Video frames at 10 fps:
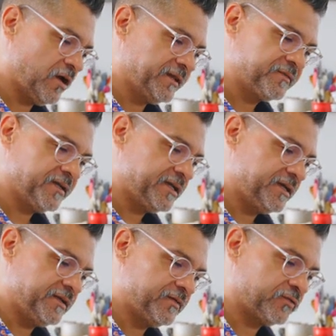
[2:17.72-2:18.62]
charring this
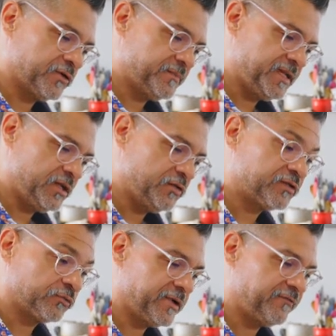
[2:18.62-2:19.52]
onion in is going to be
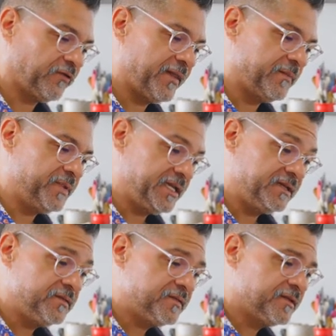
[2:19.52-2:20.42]
used to refry the
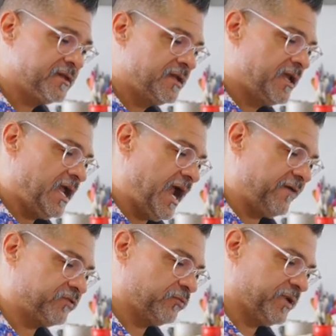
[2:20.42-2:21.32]
beans
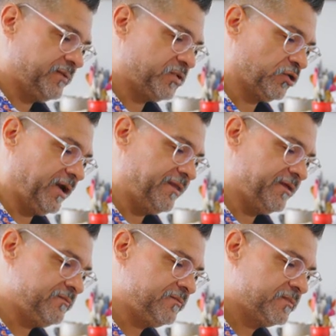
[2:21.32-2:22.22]
after we puree
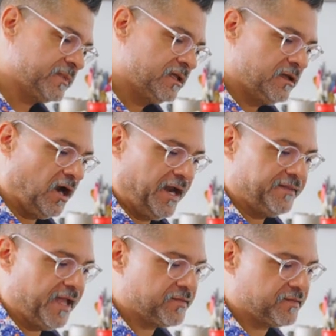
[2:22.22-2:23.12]
them. All
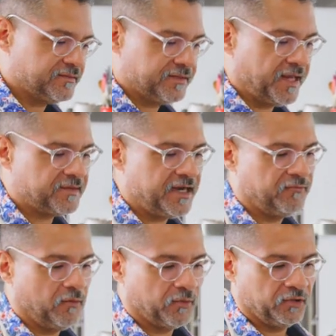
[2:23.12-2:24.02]
right, that's kind
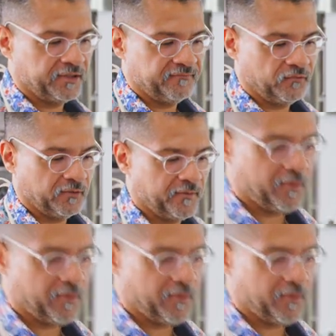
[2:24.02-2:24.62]
of what we're looking for.